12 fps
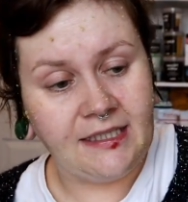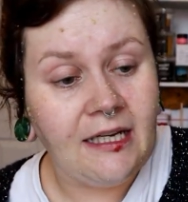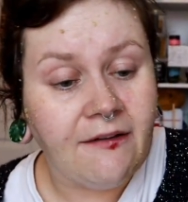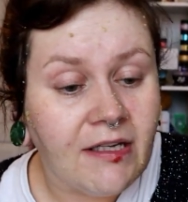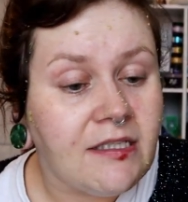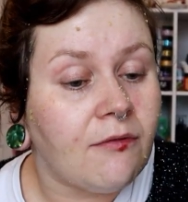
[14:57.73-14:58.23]

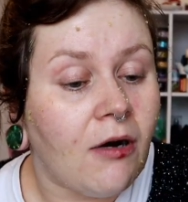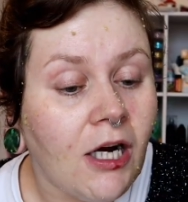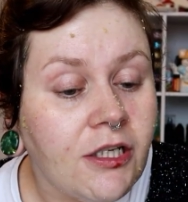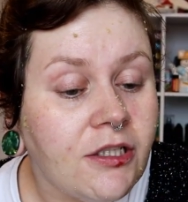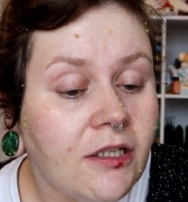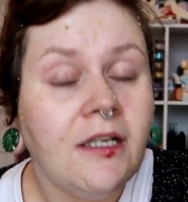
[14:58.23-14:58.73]
give this a
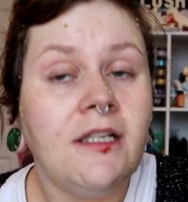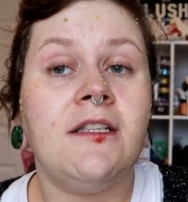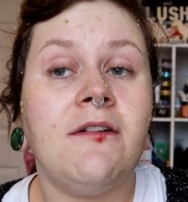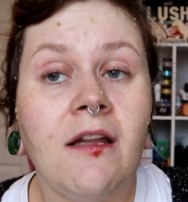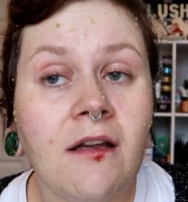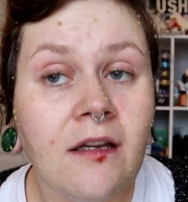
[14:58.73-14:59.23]
wash.
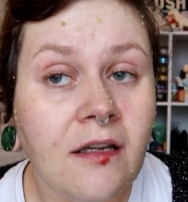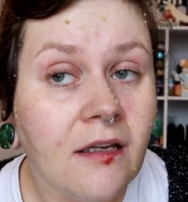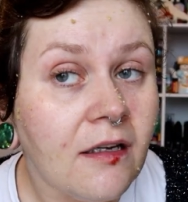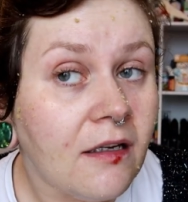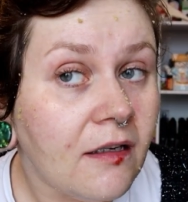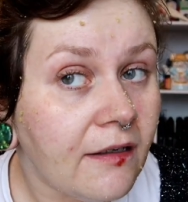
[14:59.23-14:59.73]
Do I
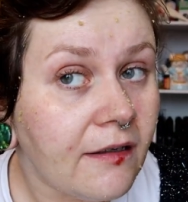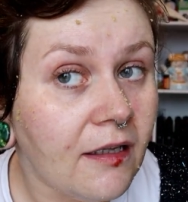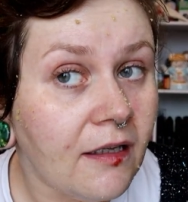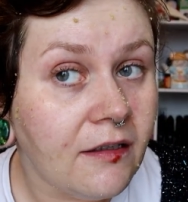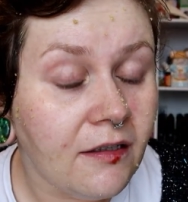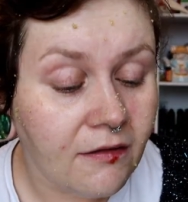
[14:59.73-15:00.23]

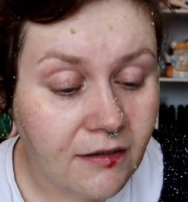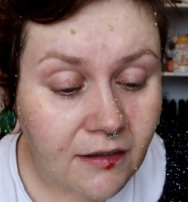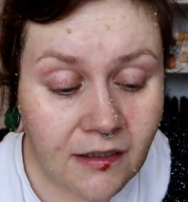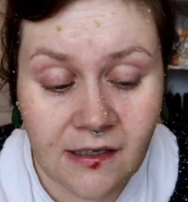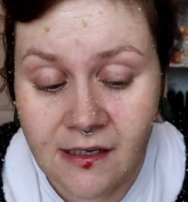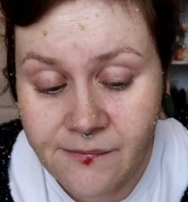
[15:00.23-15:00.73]
look cute?
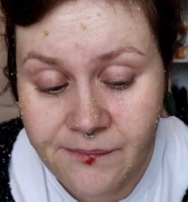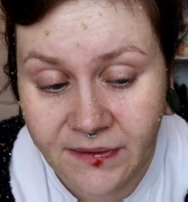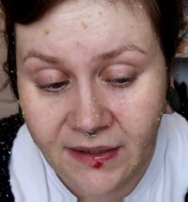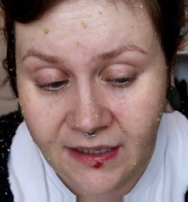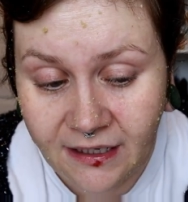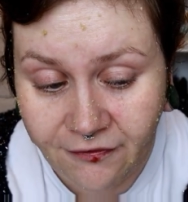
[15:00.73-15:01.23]

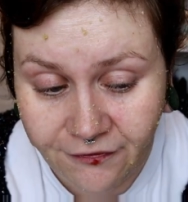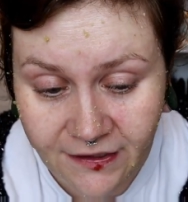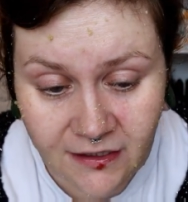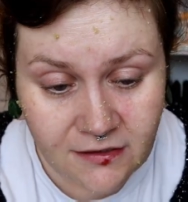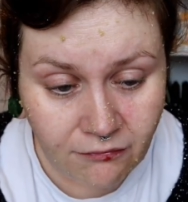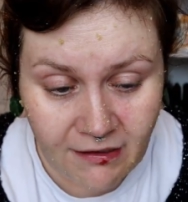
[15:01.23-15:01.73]
It feels